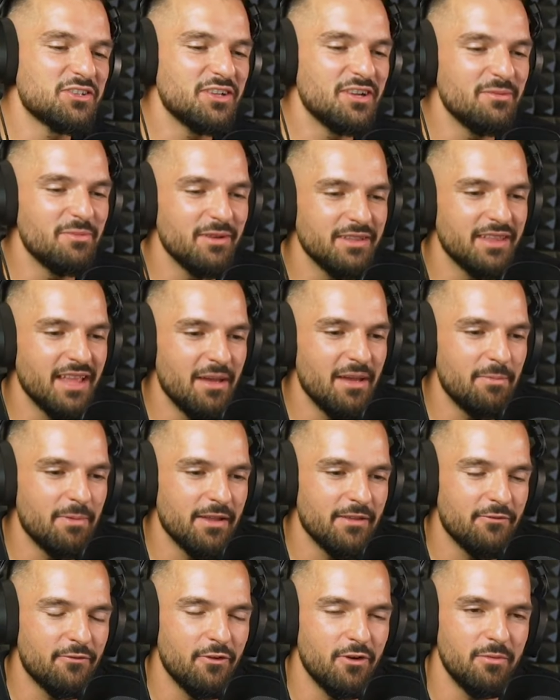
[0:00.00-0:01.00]
sure about that,
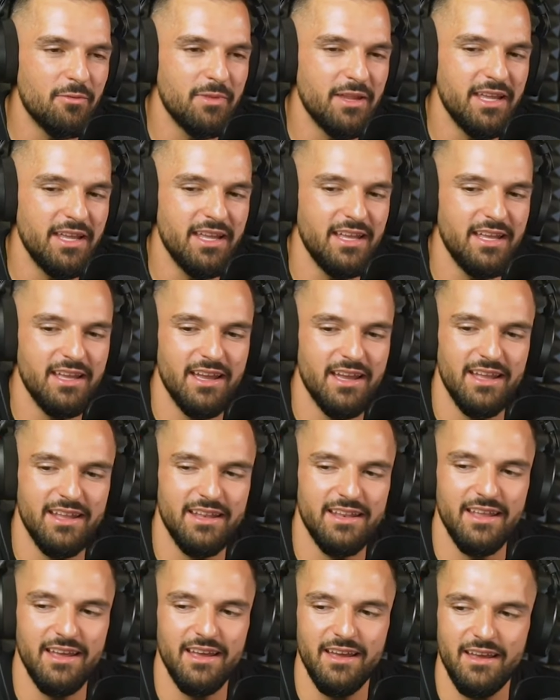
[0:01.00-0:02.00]
but for me,
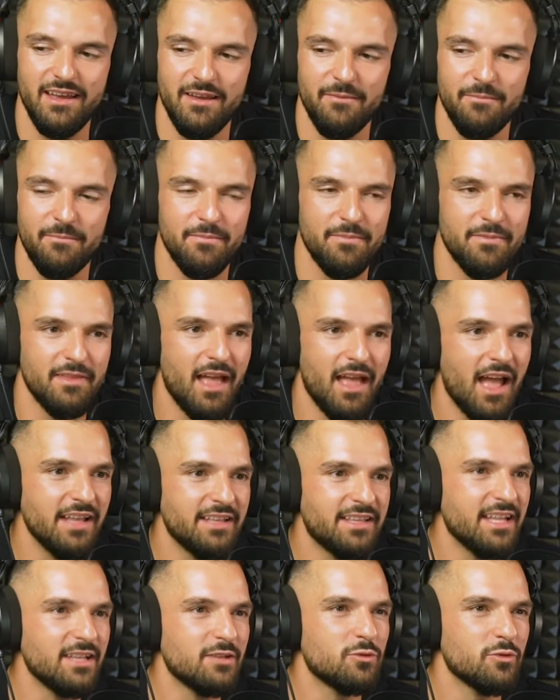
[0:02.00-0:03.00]
and uh, I
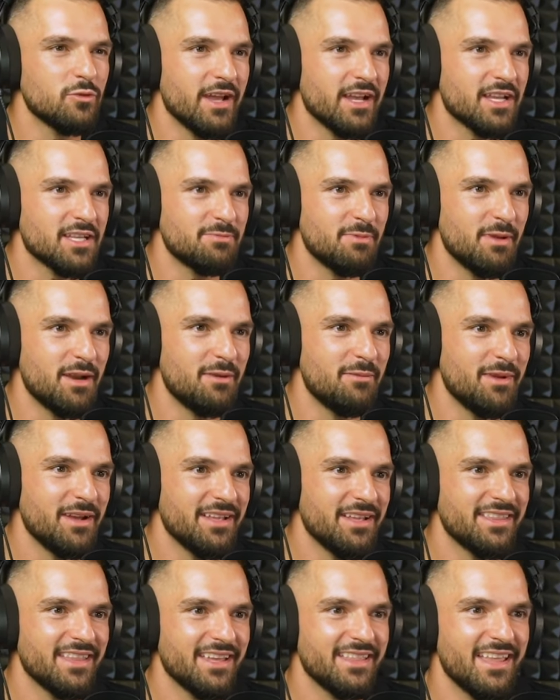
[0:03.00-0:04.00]
tend to
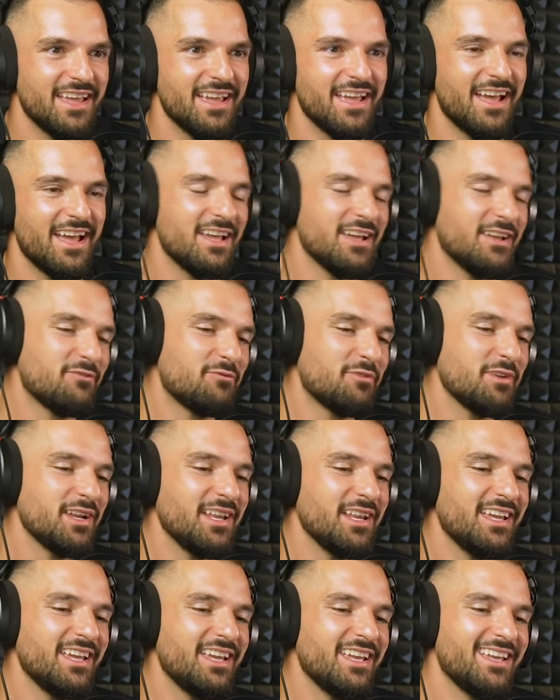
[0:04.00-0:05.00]
experiment, and I, I
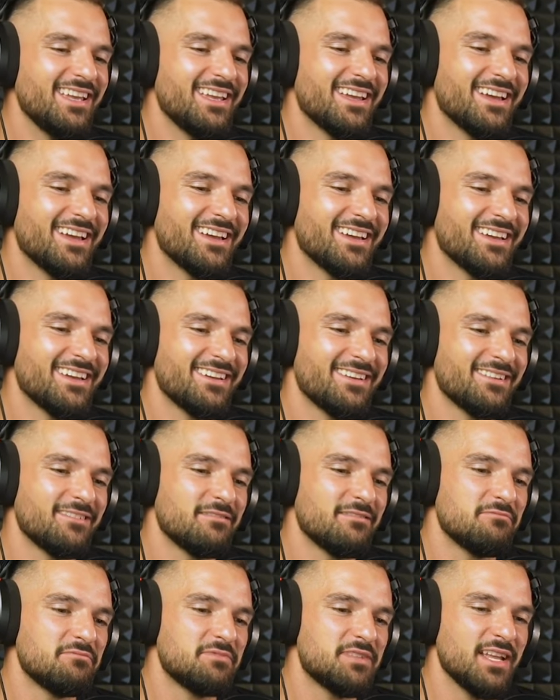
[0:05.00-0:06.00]
really uh,
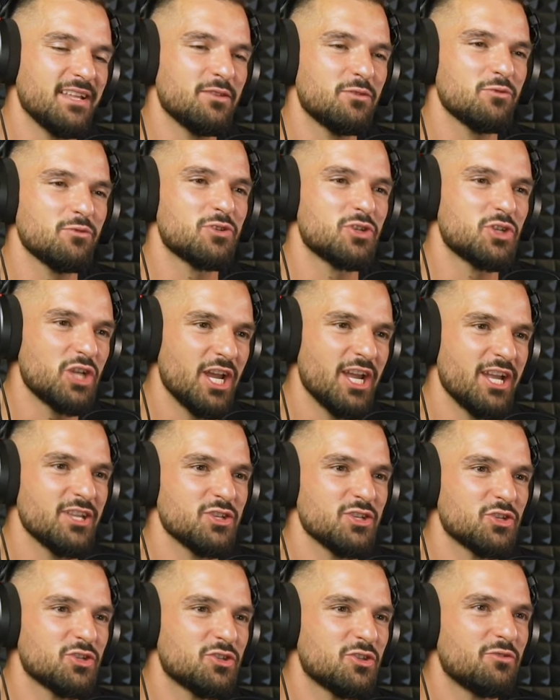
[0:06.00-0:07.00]
tend to
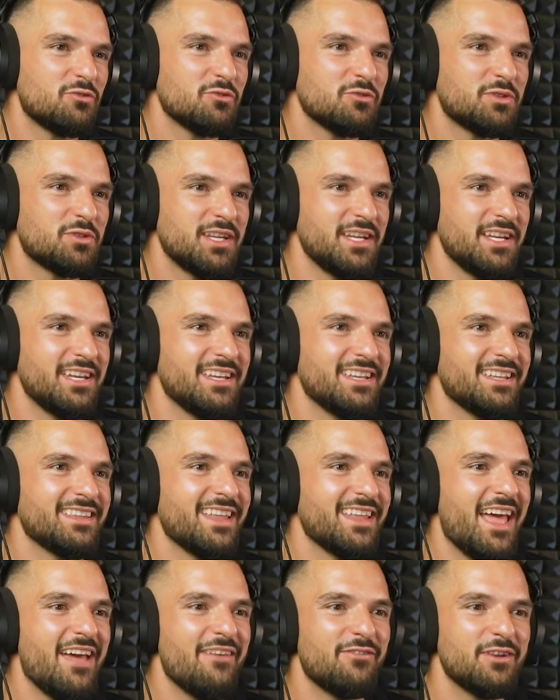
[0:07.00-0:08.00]
change the
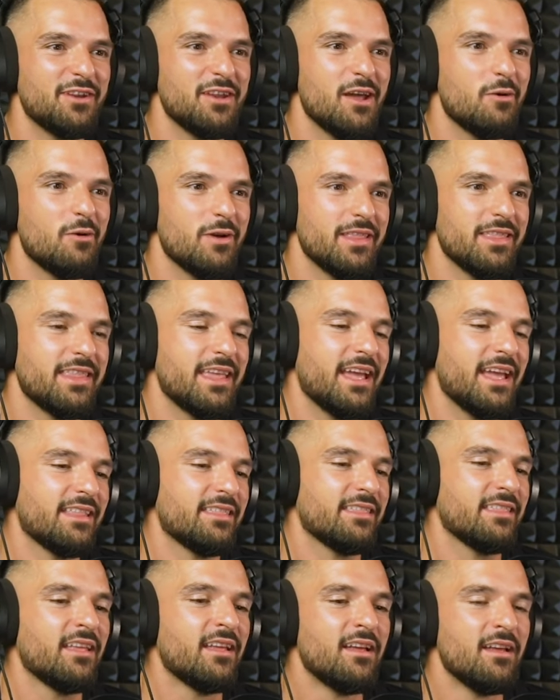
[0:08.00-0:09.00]
routine every now and
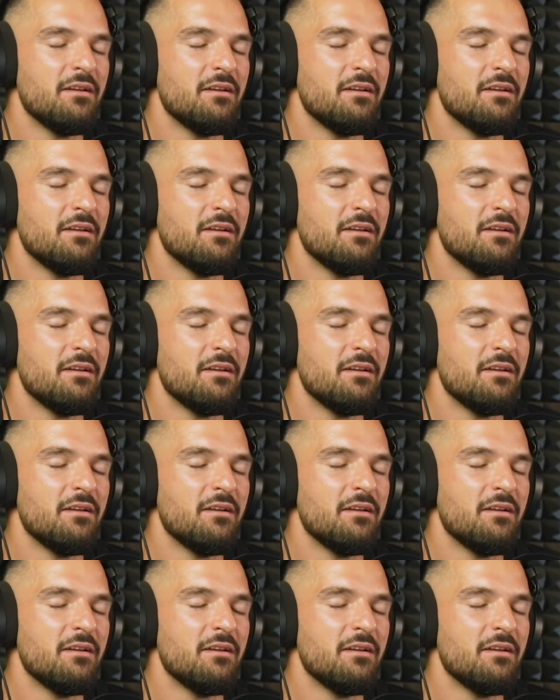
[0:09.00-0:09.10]
then.